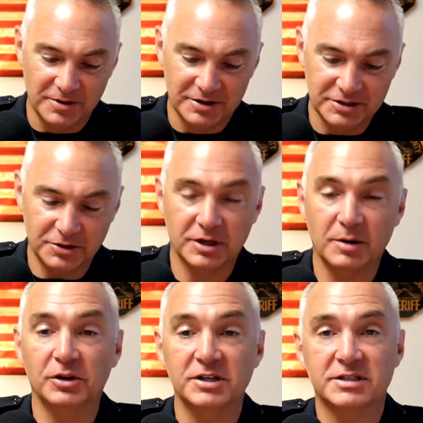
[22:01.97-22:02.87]
so
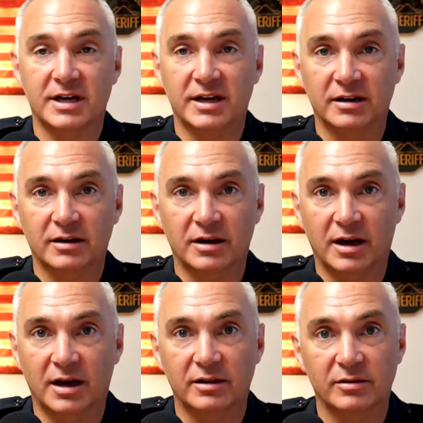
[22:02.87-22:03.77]
Kimberly's saying,
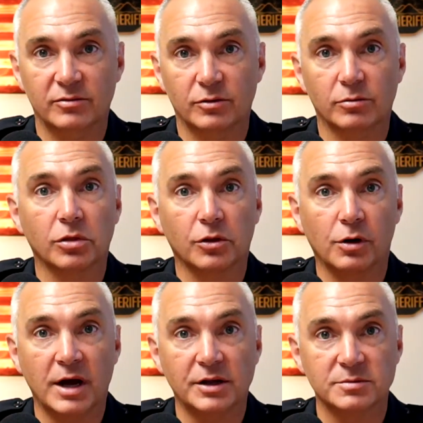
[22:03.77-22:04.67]
throw
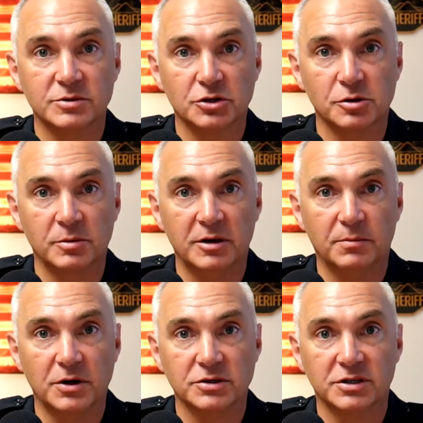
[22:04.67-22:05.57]
out some social media
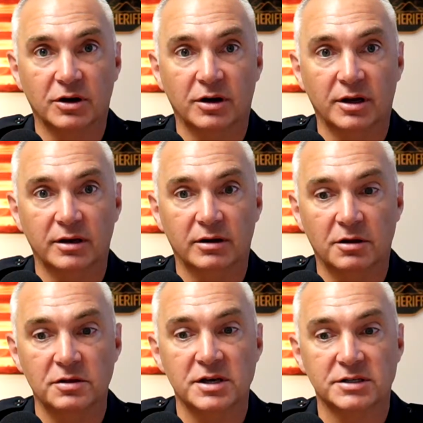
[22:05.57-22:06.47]
posts
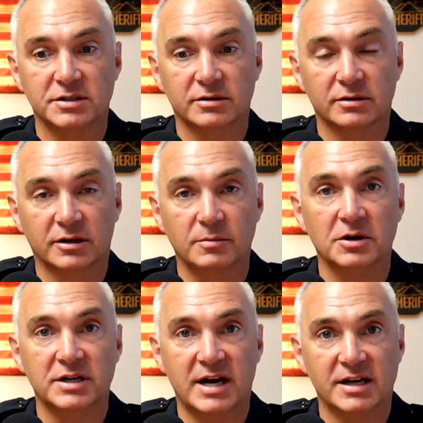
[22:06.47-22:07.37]
on this Camino
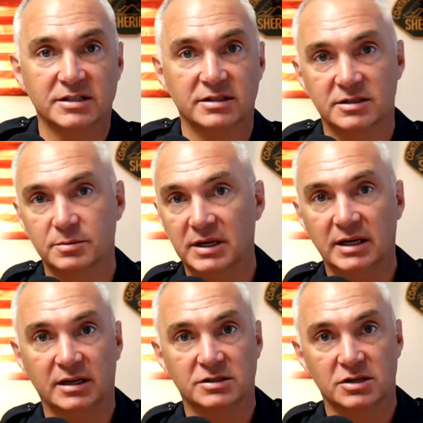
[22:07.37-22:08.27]
Tass and
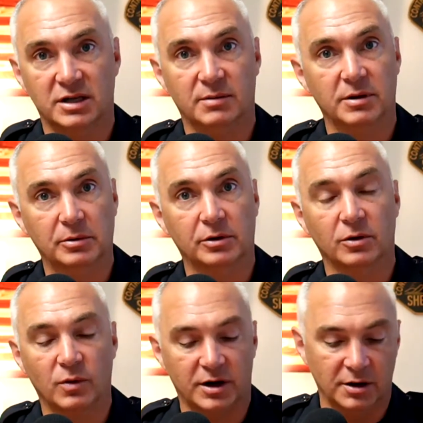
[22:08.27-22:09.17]
speeding so that people are
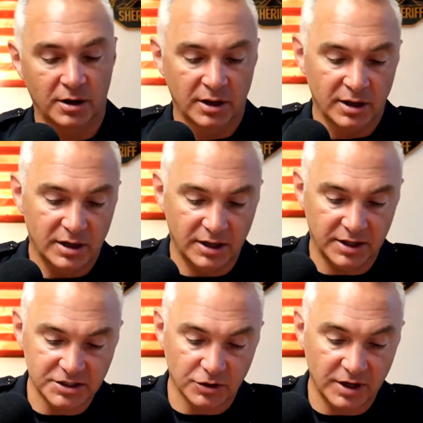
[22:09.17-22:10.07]
aware.
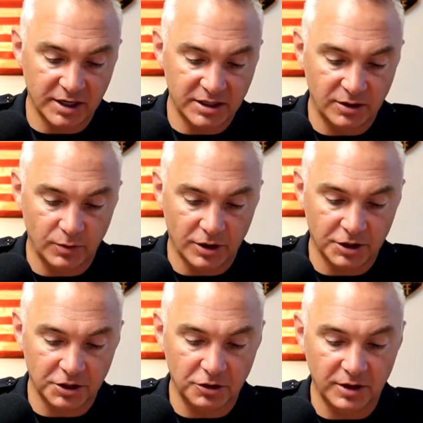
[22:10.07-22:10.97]
That's a great idea. We are going
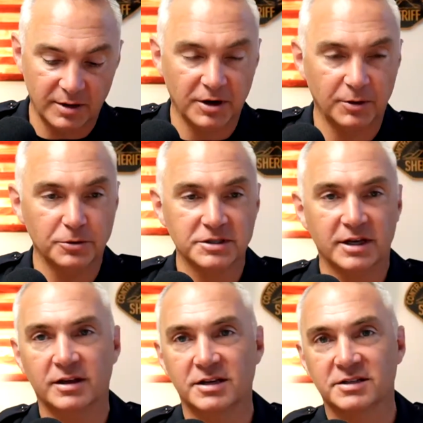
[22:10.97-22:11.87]
to do that. But I will say
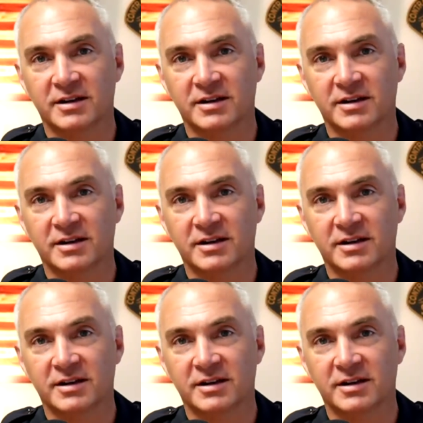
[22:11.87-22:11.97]
this.